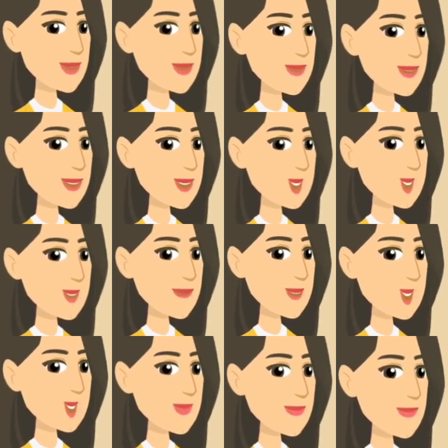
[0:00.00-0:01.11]
and
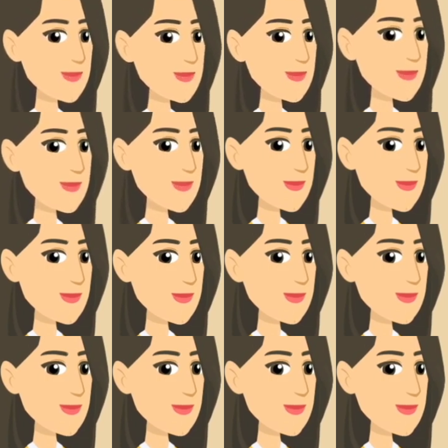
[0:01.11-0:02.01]
interface behaviors.